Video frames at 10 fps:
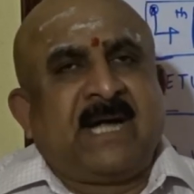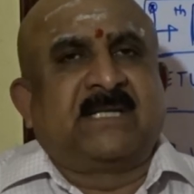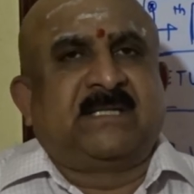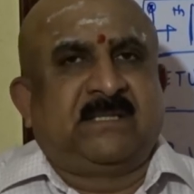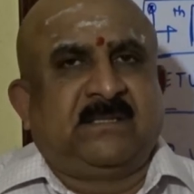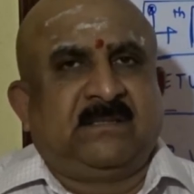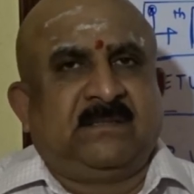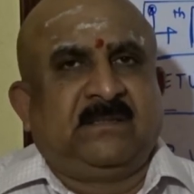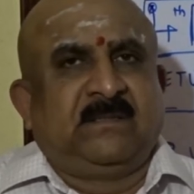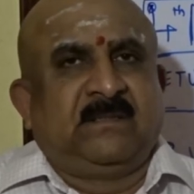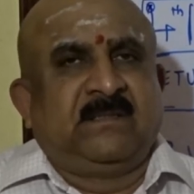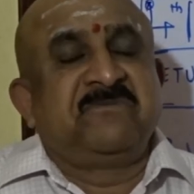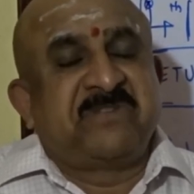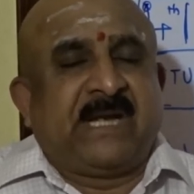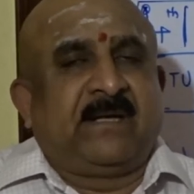Mars,
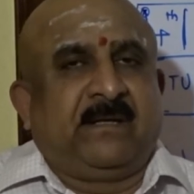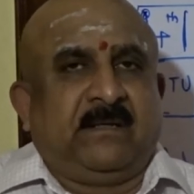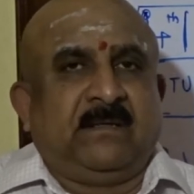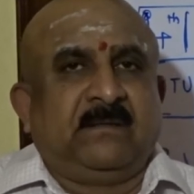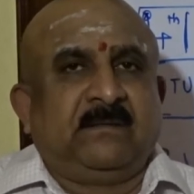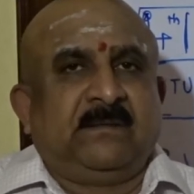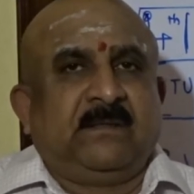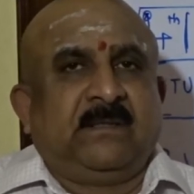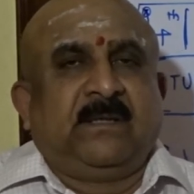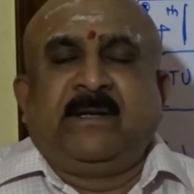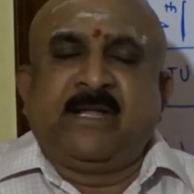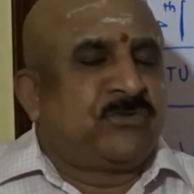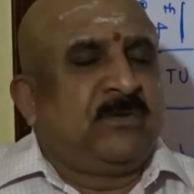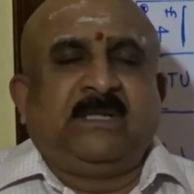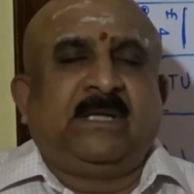Saturn,
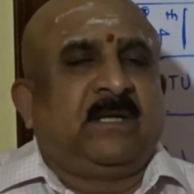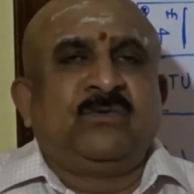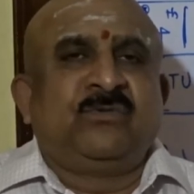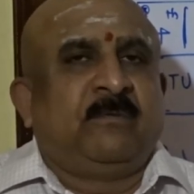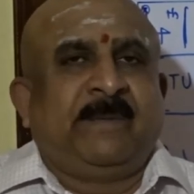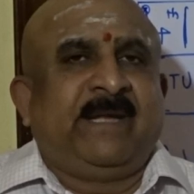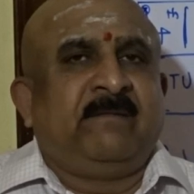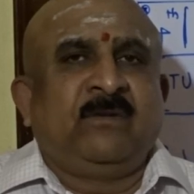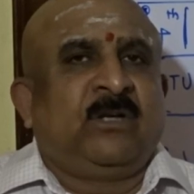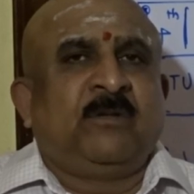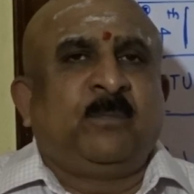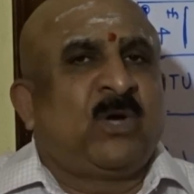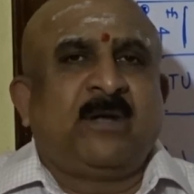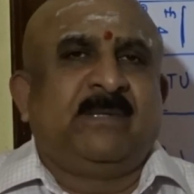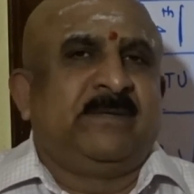naturally that house will be having a lot
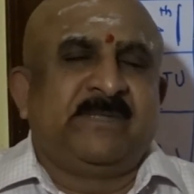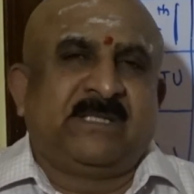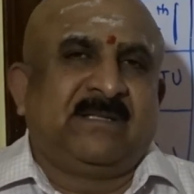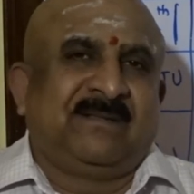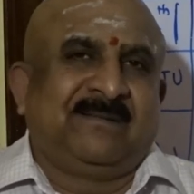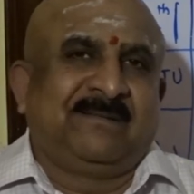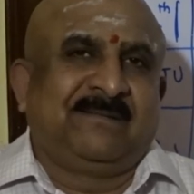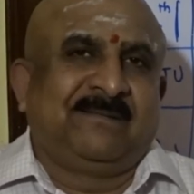of problems.